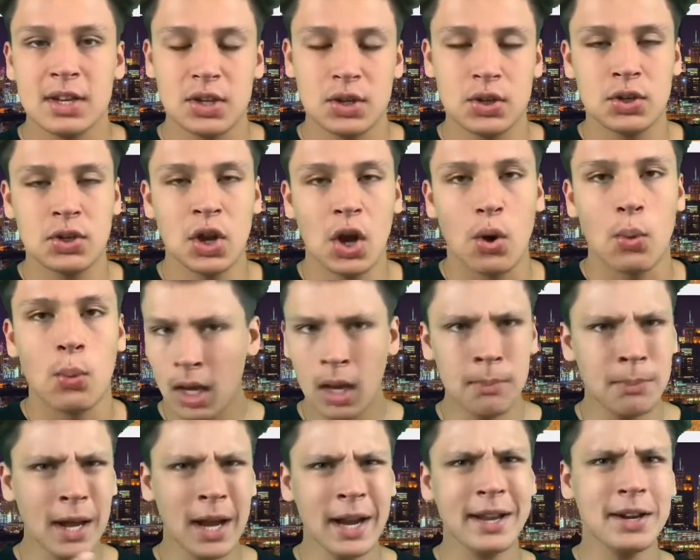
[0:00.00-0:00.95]
No,
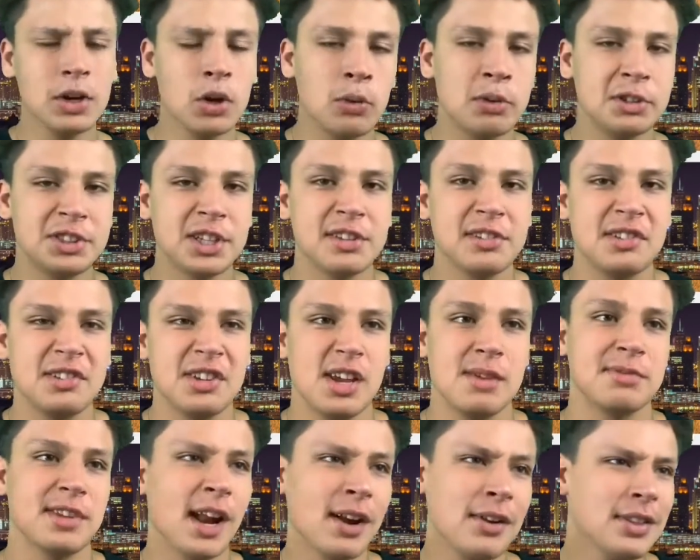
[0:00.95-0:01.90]
I'm not going to go with Jesse
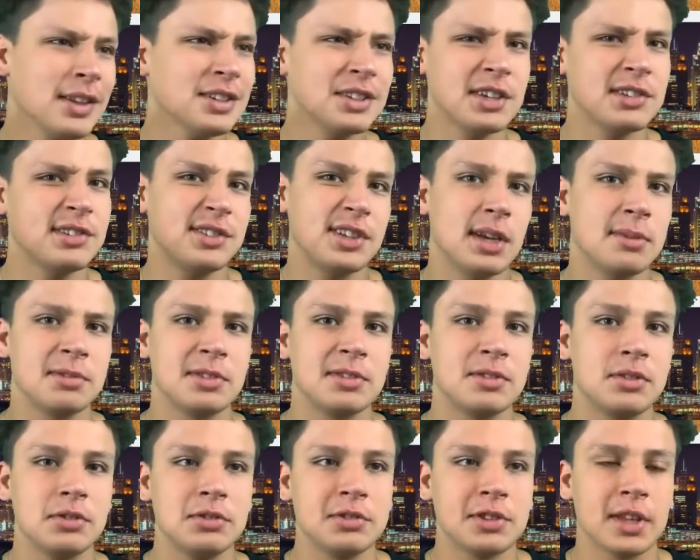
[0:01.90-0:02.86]
James. I don't think Jesse James
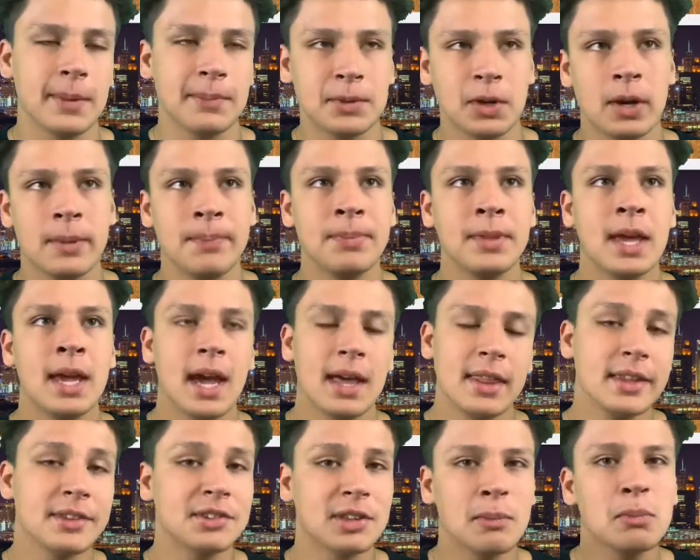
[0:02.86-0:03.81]
is too slept on.
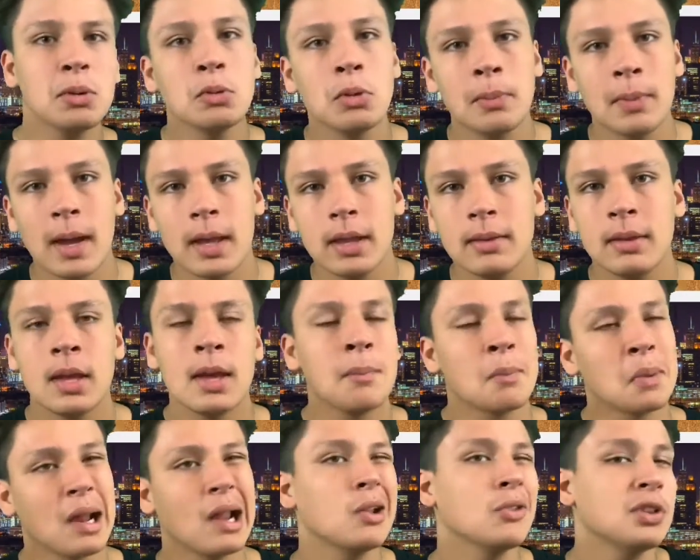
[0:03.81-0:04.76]
I think some people might,
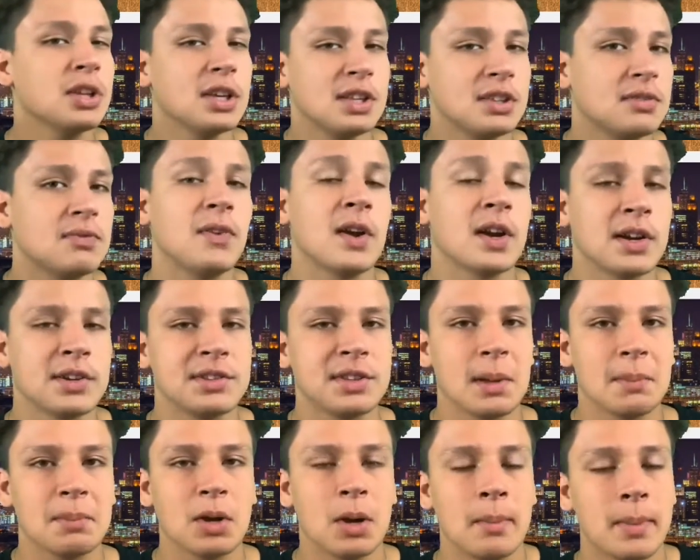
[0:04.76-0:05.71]
but I don't think he's very
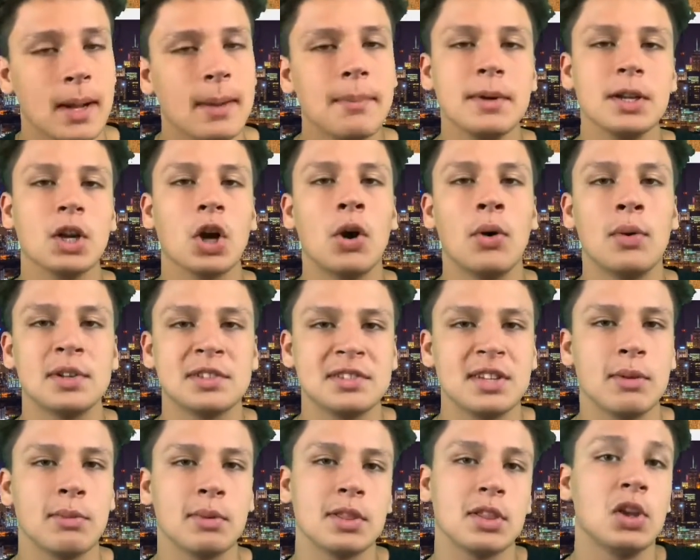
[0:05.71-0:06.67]
slept on, but I'm going to go
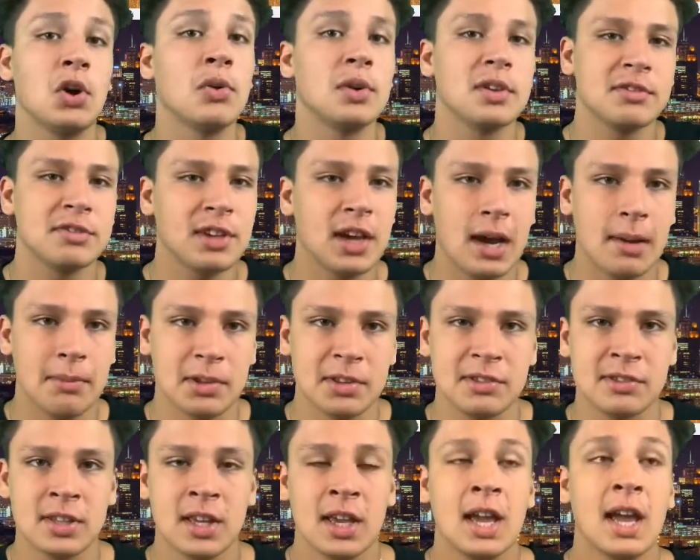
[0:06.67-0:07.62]
instead with Logan
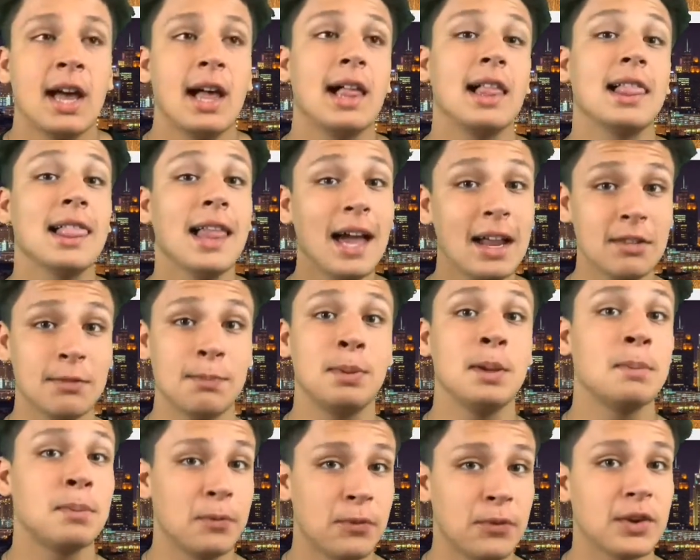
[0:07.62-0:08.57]
Thomas. A lot of
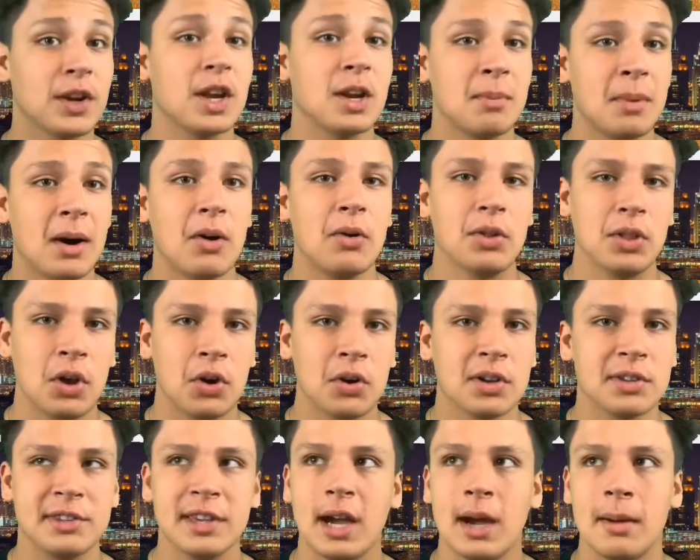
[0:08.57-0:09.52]
people forget about with
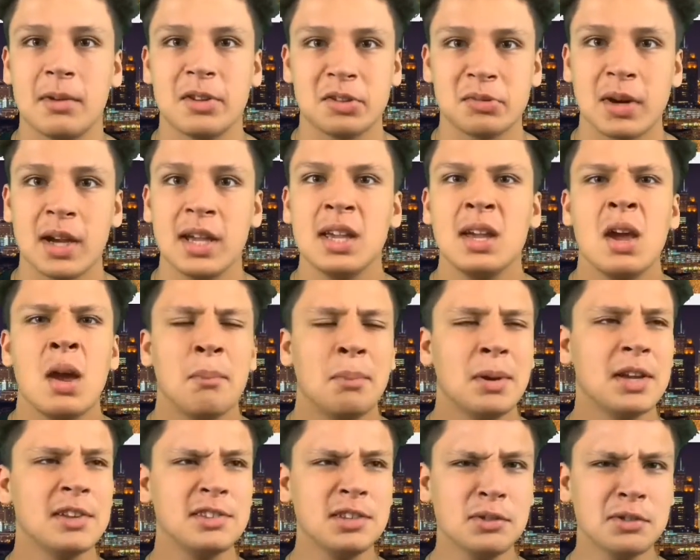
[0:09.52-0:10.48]
Logan Thomas, right?
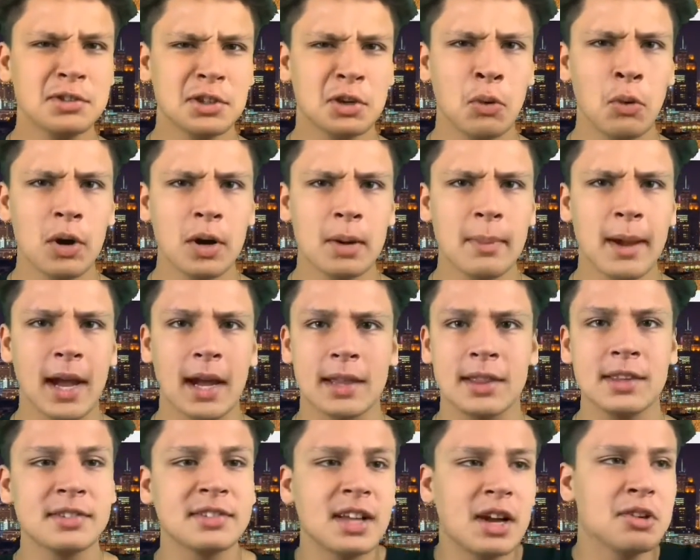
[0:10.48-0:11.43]
Because he was a
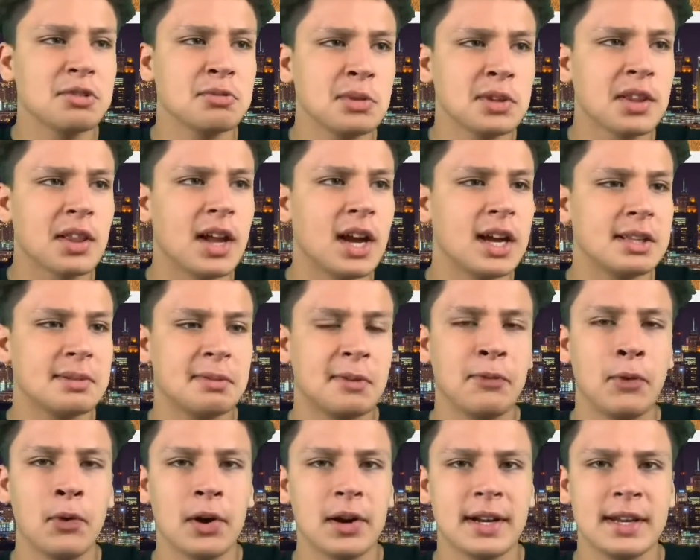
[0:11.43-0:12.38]
quarterback. This guy was with the Lions
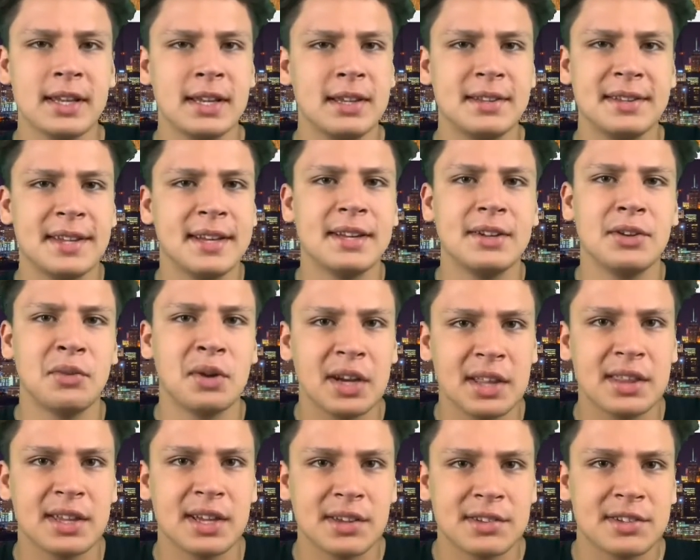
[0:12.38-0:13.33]
before, and he didn't do
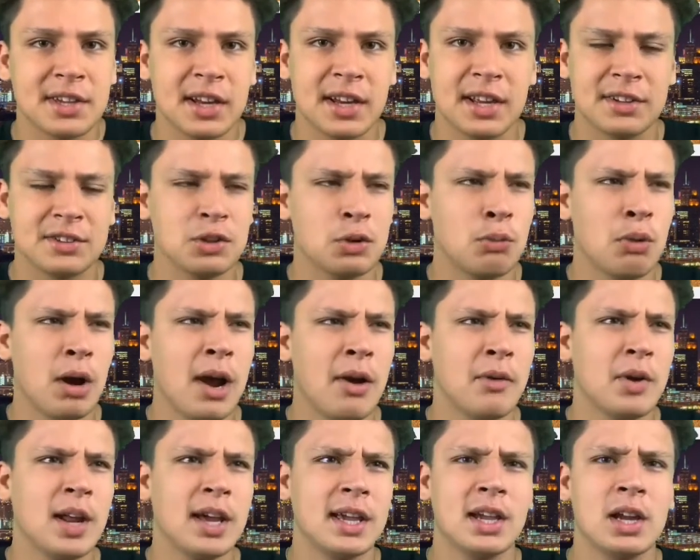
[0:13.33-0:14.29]
anything as tight end. So why
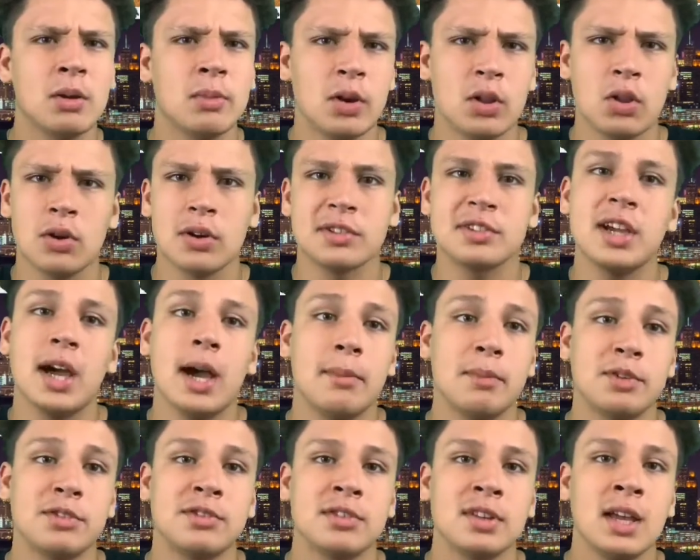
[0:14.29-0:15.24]
would I care about Logan
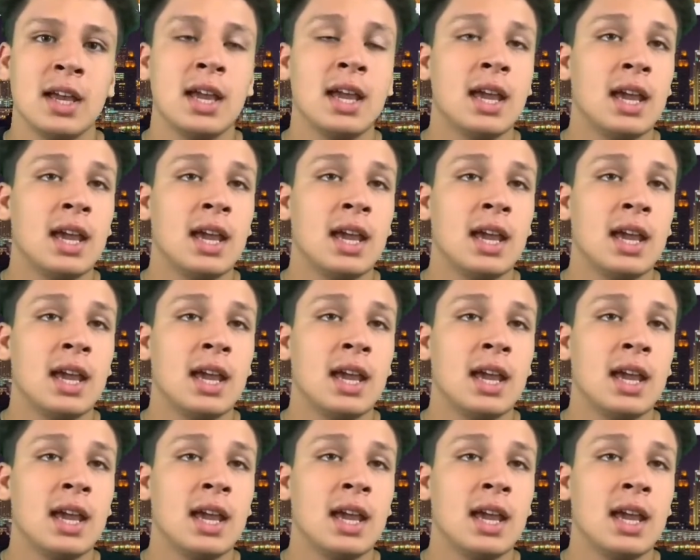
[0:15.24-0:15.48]
Thomas?